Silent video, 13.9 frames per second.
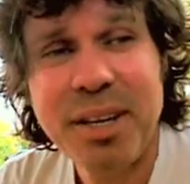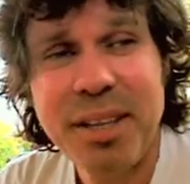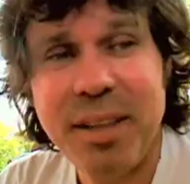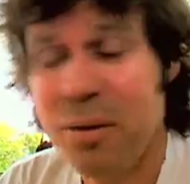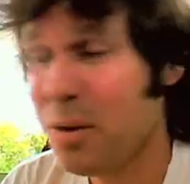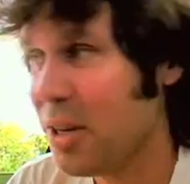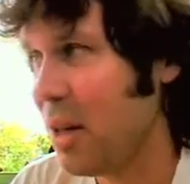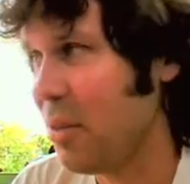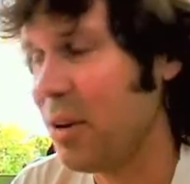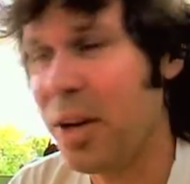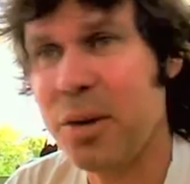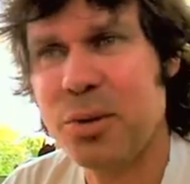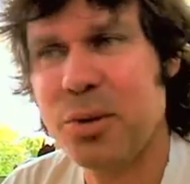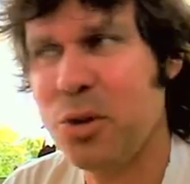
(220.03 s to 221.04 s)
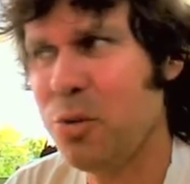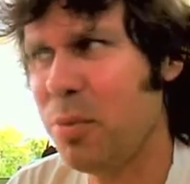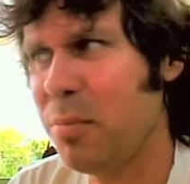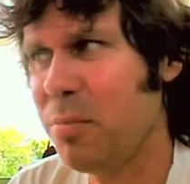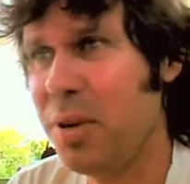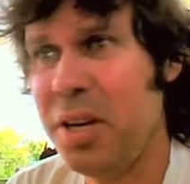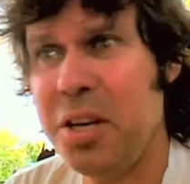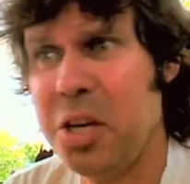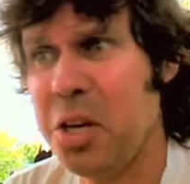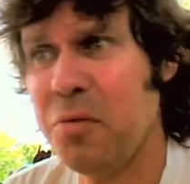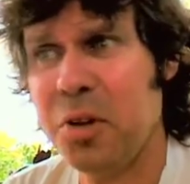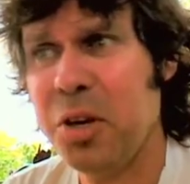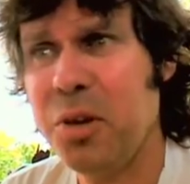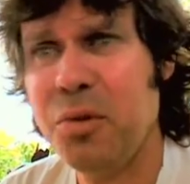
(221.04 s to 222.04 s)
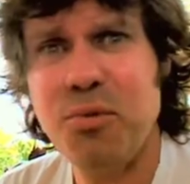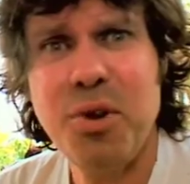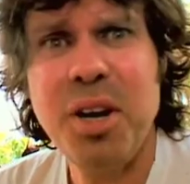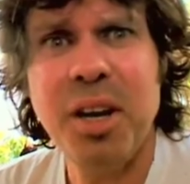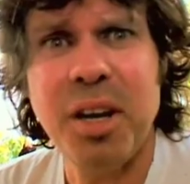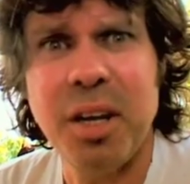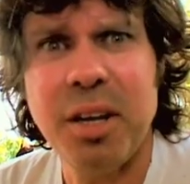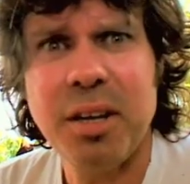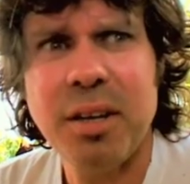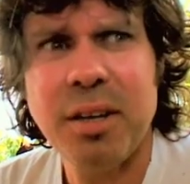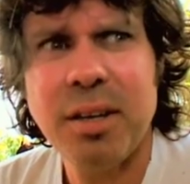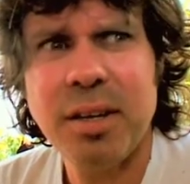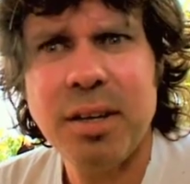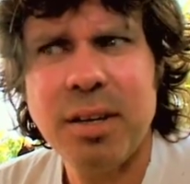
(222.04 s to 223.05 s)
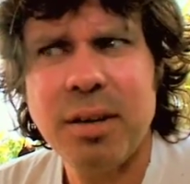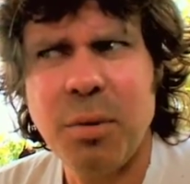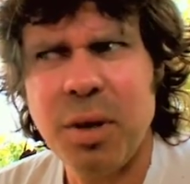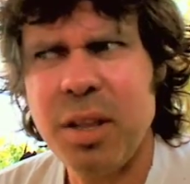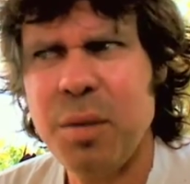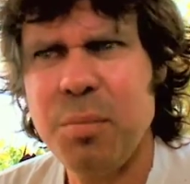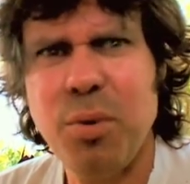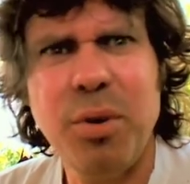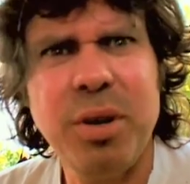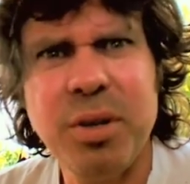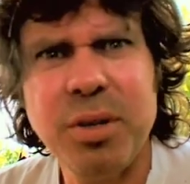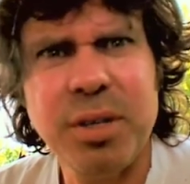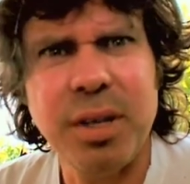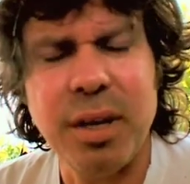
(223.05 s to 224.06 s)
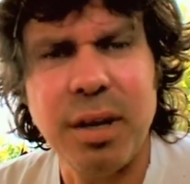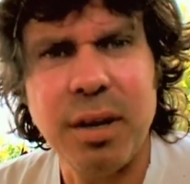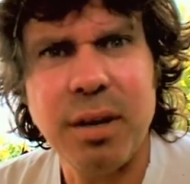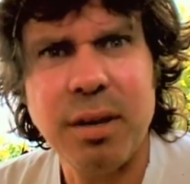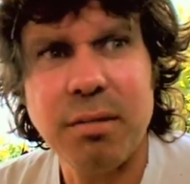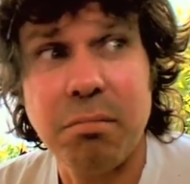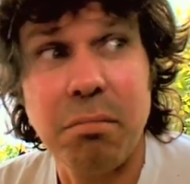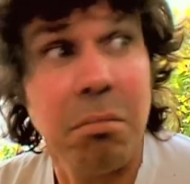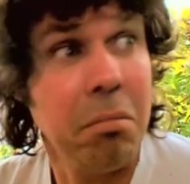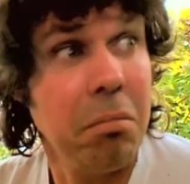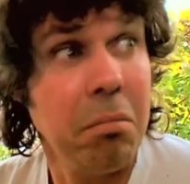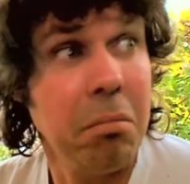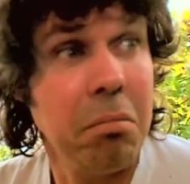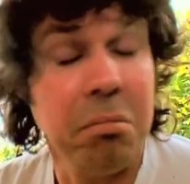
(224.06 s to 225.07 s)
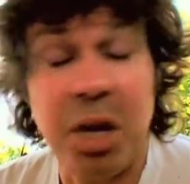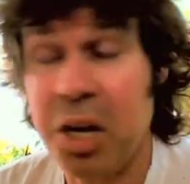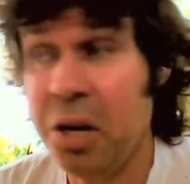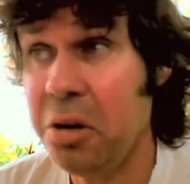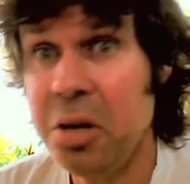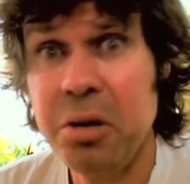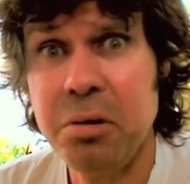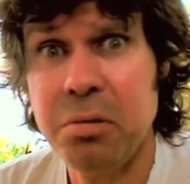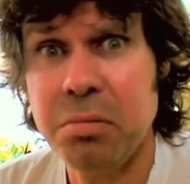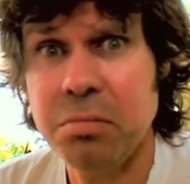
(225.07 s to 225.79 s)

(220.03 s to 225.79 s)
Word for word: There is nothing else to do but be giving and friendly. What other point is there? I don't know.